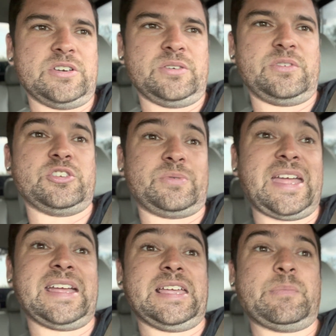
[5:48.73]
You
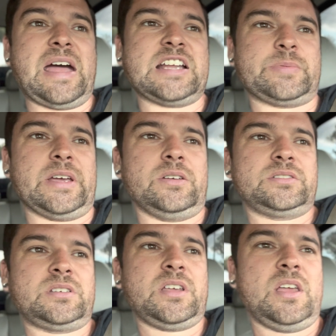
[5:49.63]
can get patch
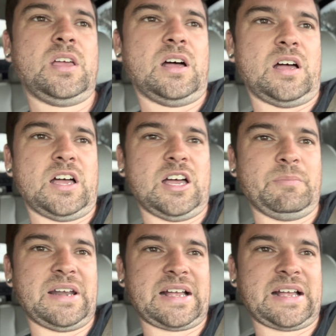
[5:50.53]
panels, but